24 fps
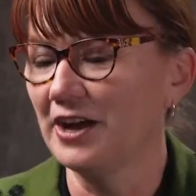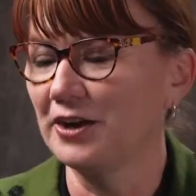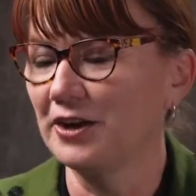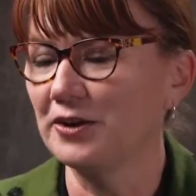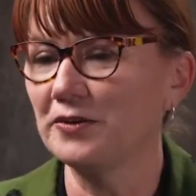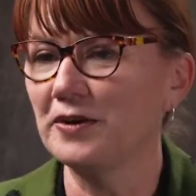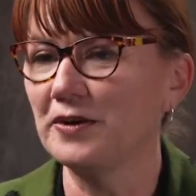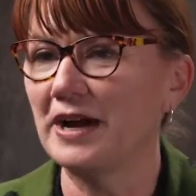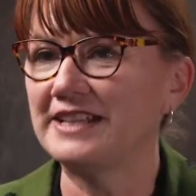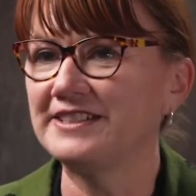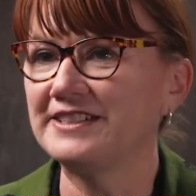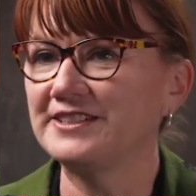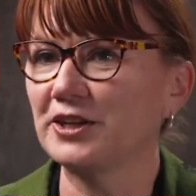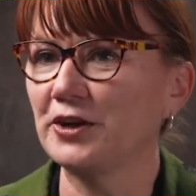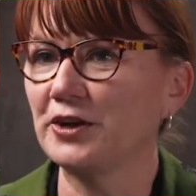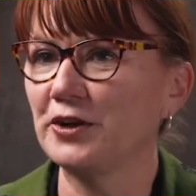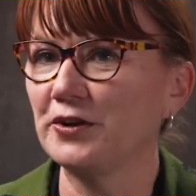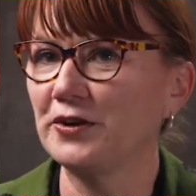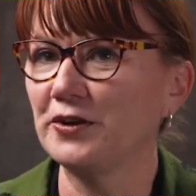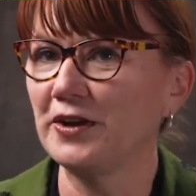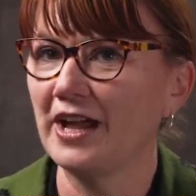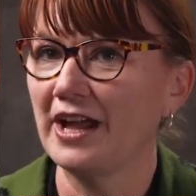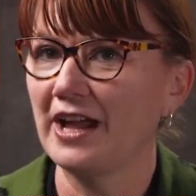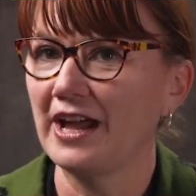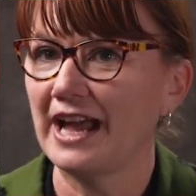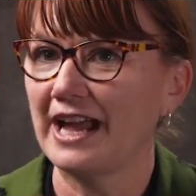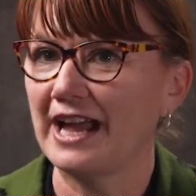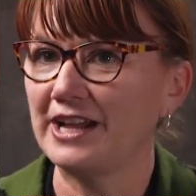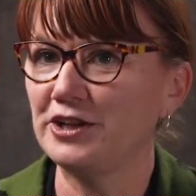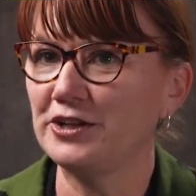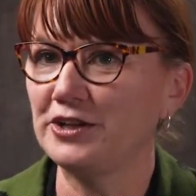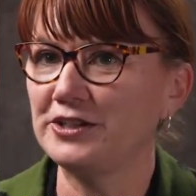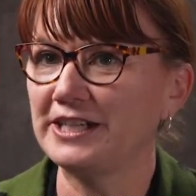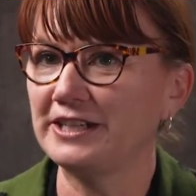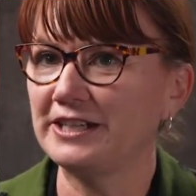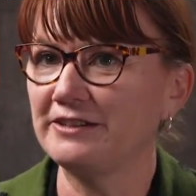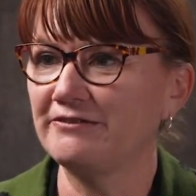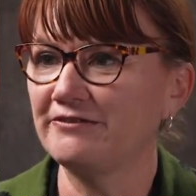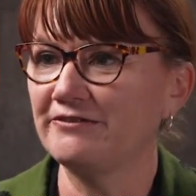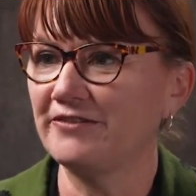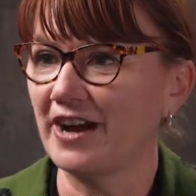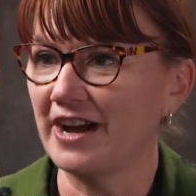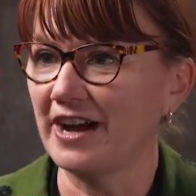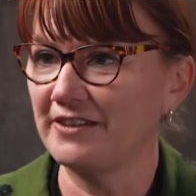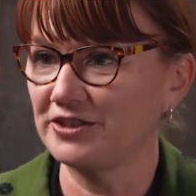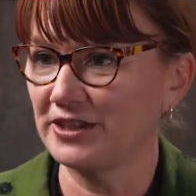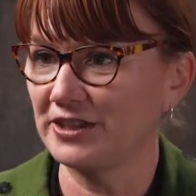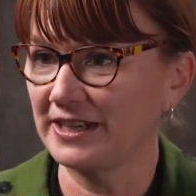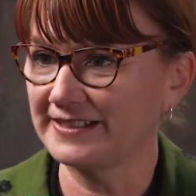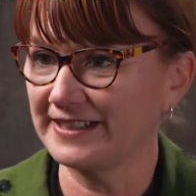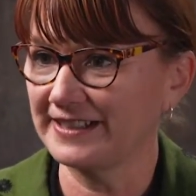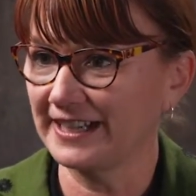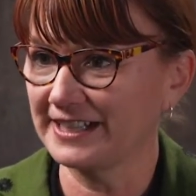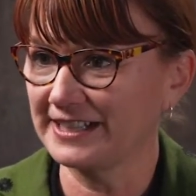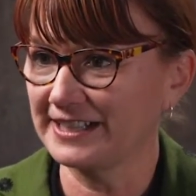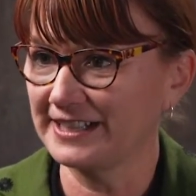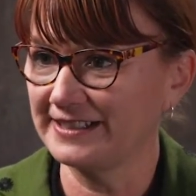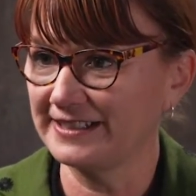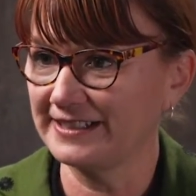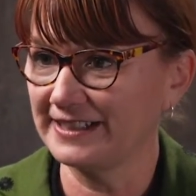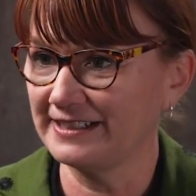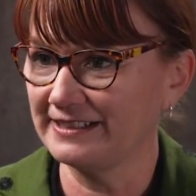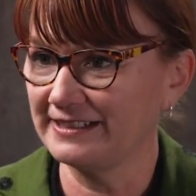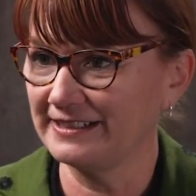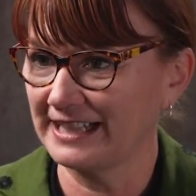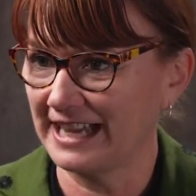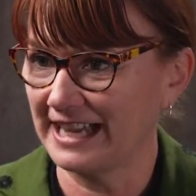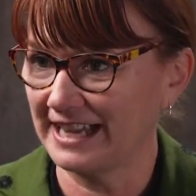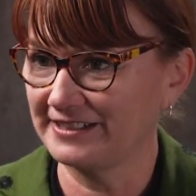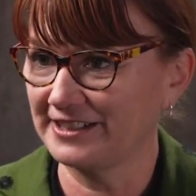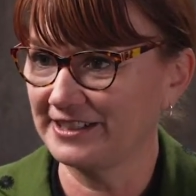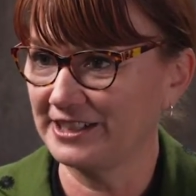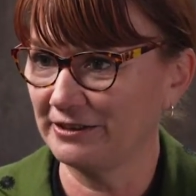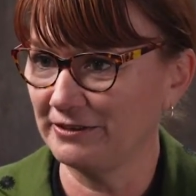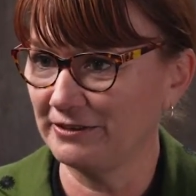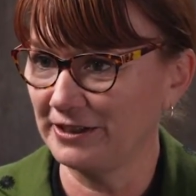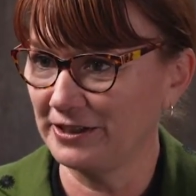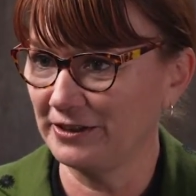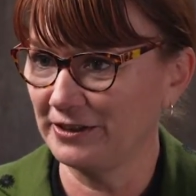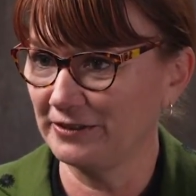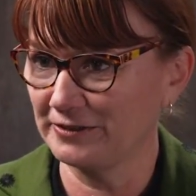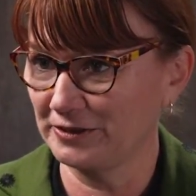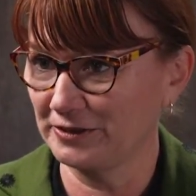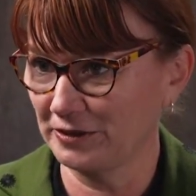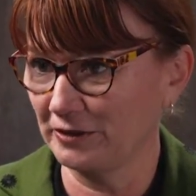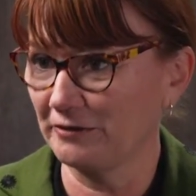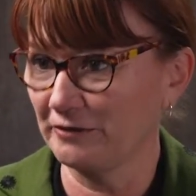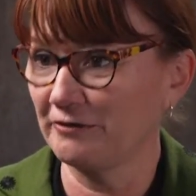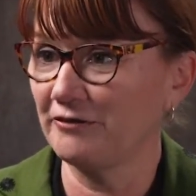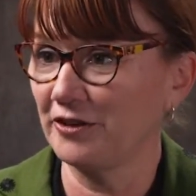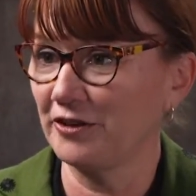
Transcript: Cool. And so you did 5 transactions in last year in your sort of